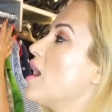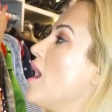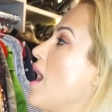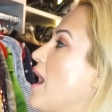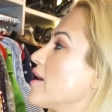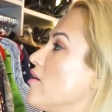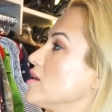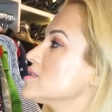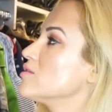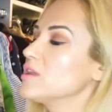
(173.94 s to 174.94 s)
I
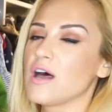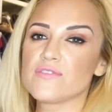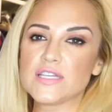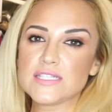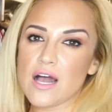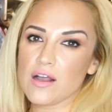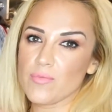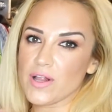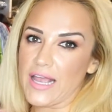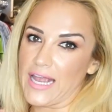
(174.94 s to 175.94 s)
also love these
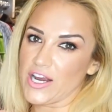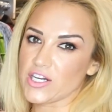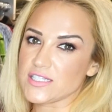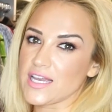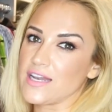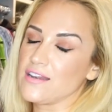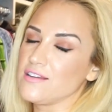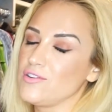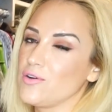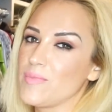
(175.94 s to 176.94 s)
huggable hangers,
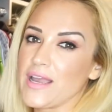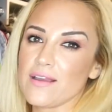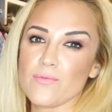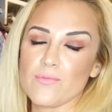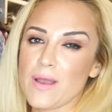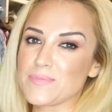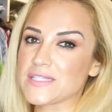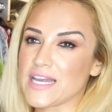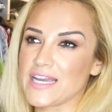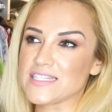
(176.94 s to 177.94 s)
and my
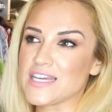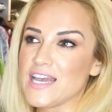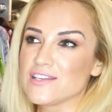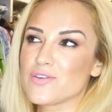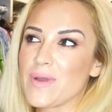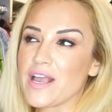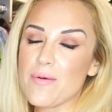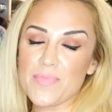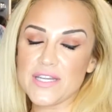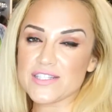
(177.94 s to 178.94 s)
website, so my
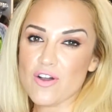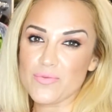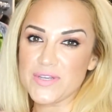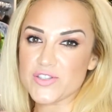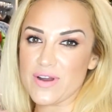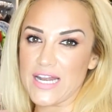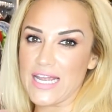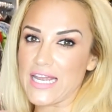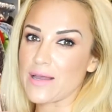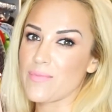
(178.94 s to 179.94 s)
company is called Misread
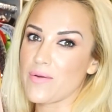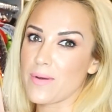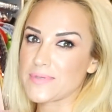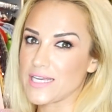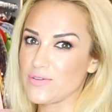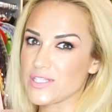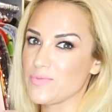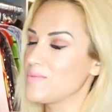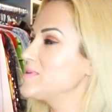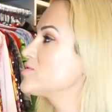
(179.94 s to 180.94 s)
Inc. and my website used to
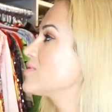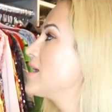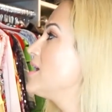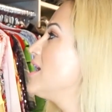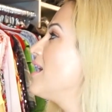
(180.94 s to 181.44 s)
be Misread.